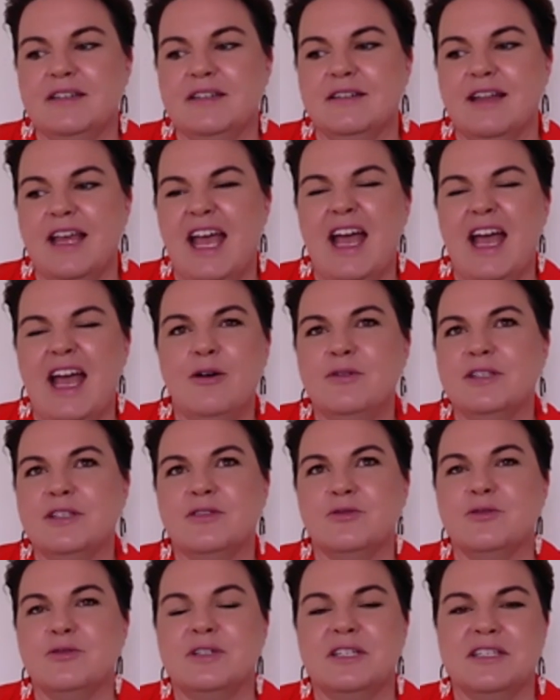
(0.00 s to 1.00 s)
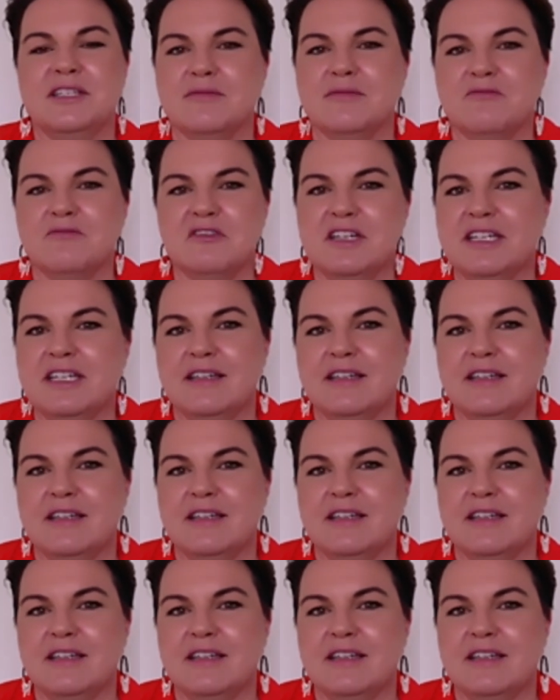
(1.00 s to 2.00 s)
how is autism really a
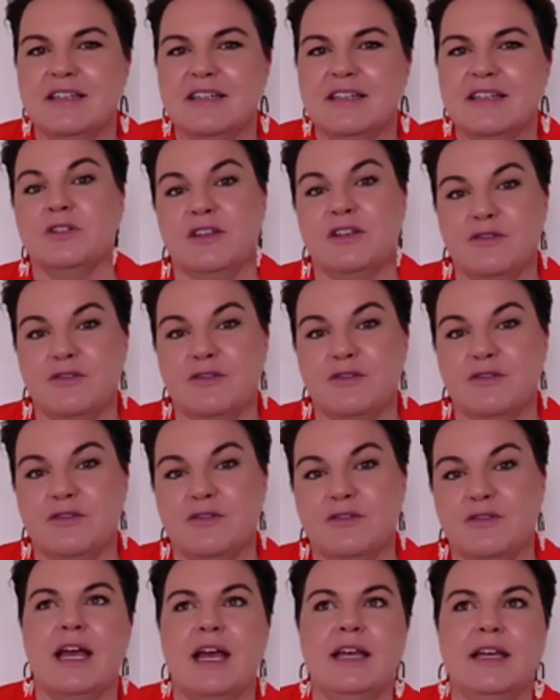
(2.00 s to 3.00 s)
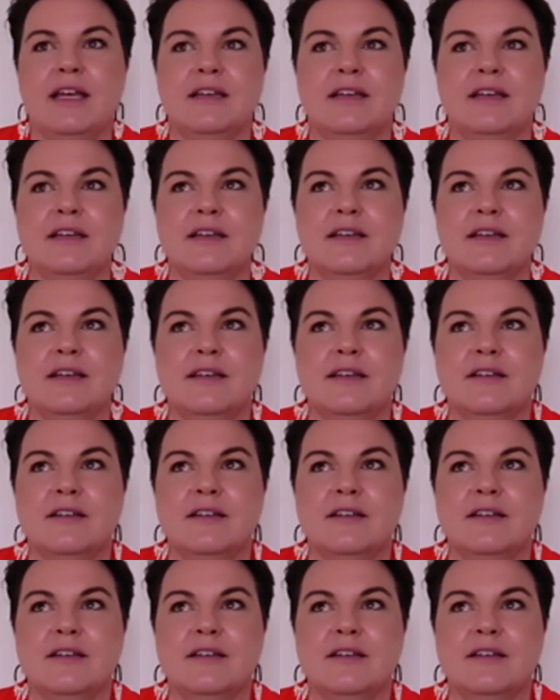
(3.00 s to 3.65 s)
thing because we're all different anyway?